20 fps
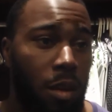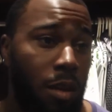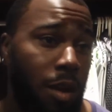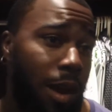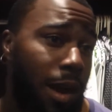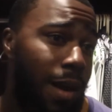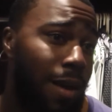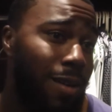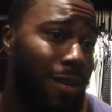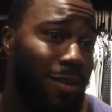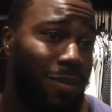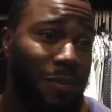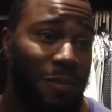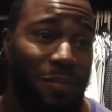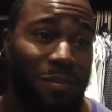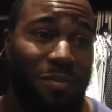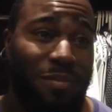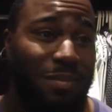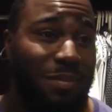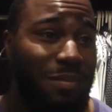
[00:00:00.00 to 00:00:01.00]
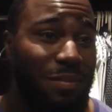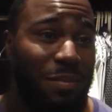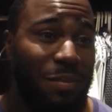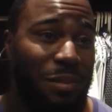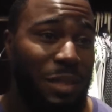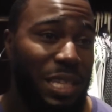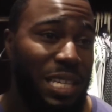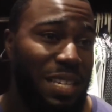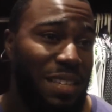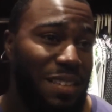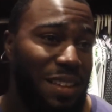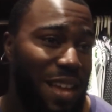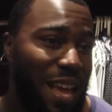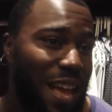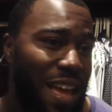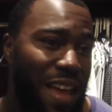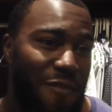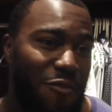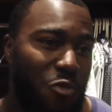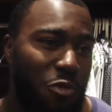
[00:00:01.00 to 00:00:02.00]
Uh, it
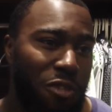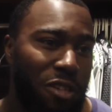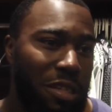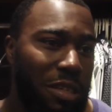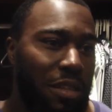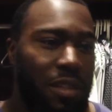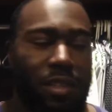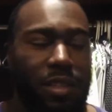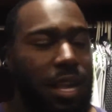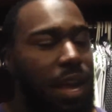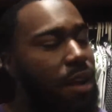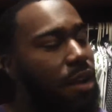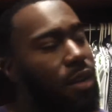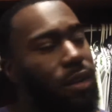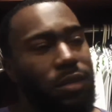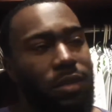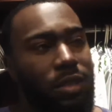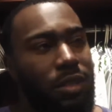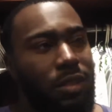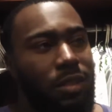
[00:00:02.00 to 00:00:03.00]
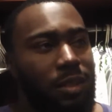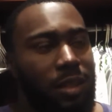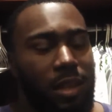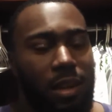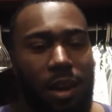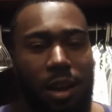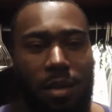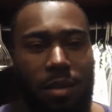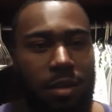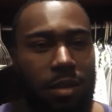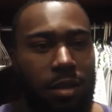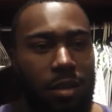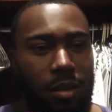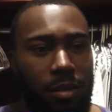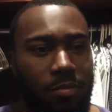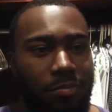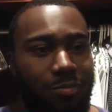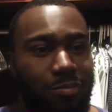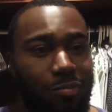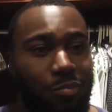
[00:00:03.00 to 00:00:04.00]
I haven't really looked at it as anything other
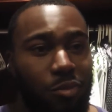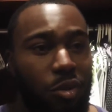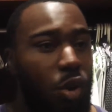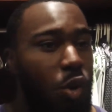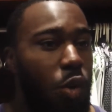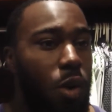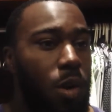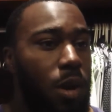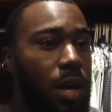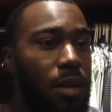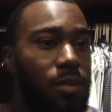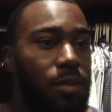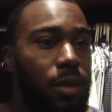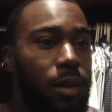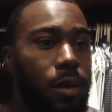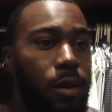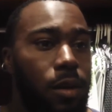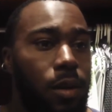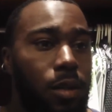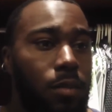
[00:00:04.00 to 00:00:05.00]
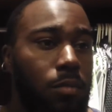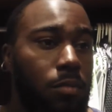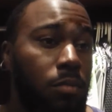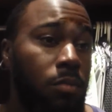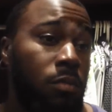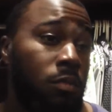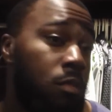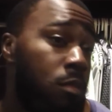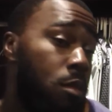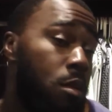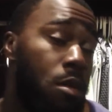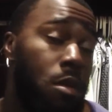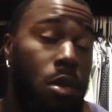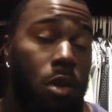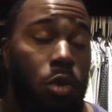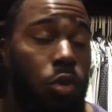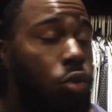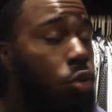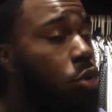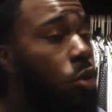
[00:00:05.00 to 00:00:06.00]
than going out there and
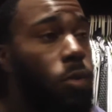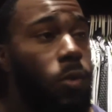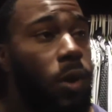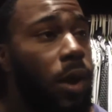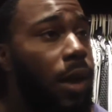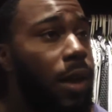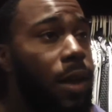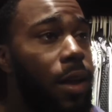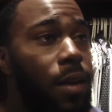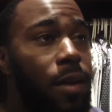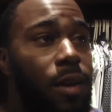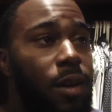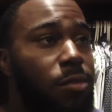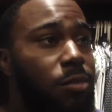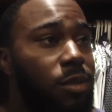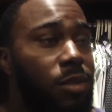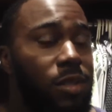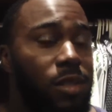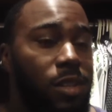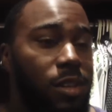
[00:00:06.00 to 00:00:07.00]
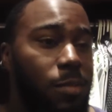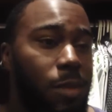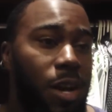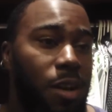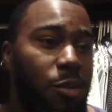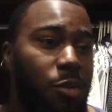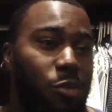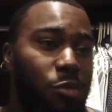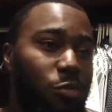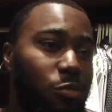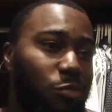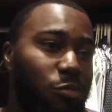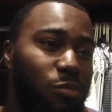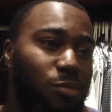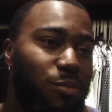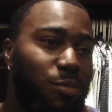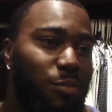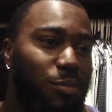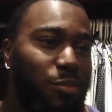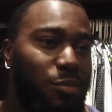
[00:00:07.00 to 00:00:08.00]
doing what I can to help the team. I don't
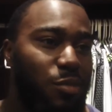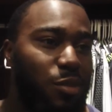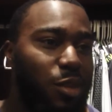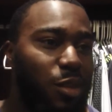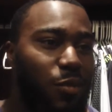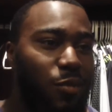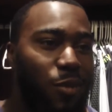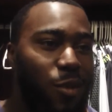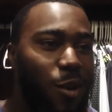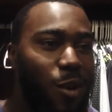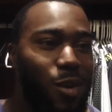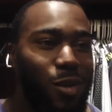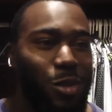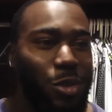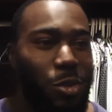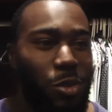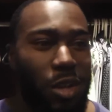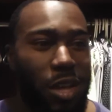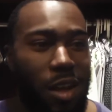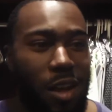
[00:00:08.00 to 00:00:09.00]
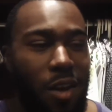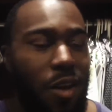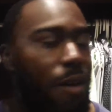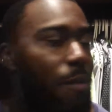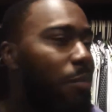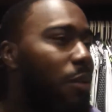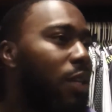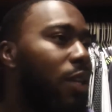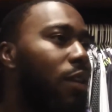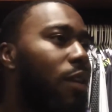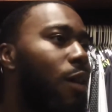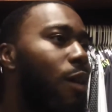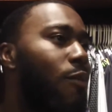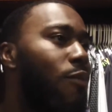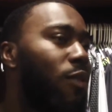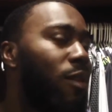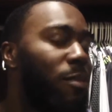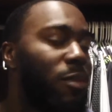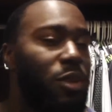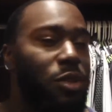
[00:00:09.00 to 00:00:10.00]
look far into it like, oh, I'm leading
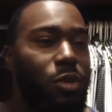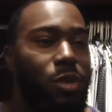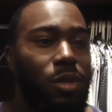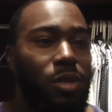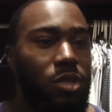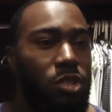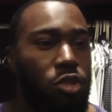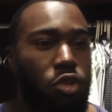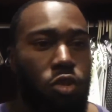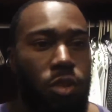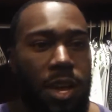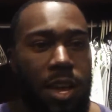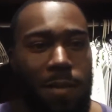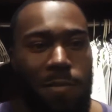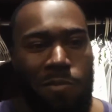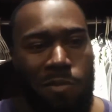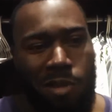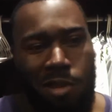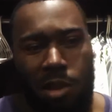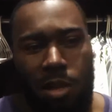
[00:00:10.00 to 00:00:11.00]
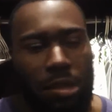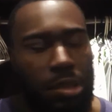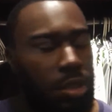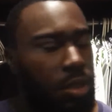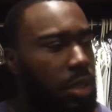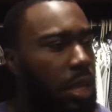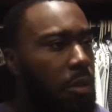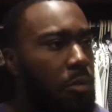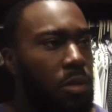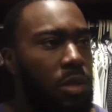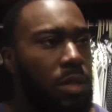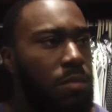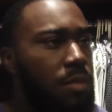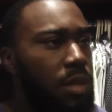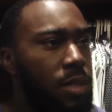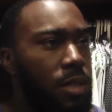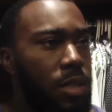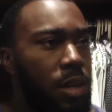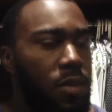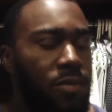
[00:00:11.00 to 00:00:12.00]
off, let me do this or do that. Just stay within
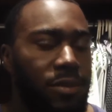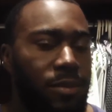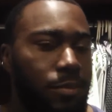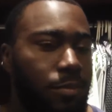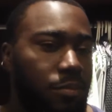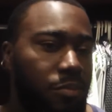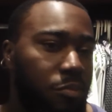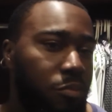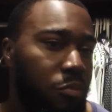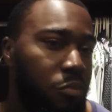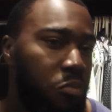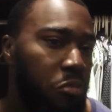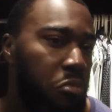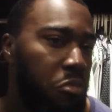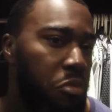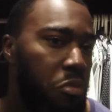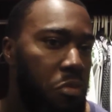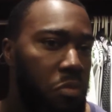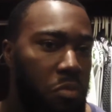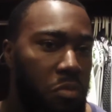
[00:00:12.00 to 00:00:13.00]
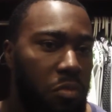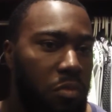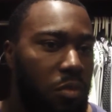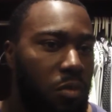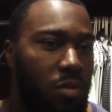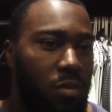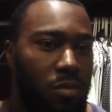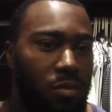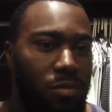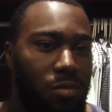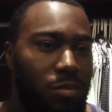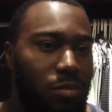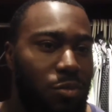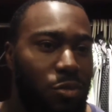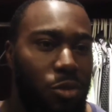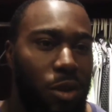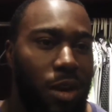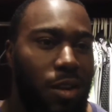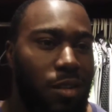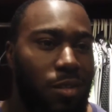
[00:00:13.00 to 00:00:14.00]
myself and
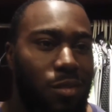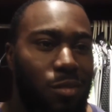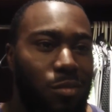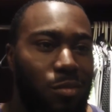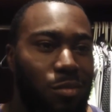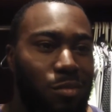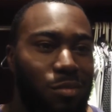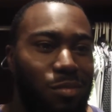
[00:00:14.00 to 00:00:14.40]
try to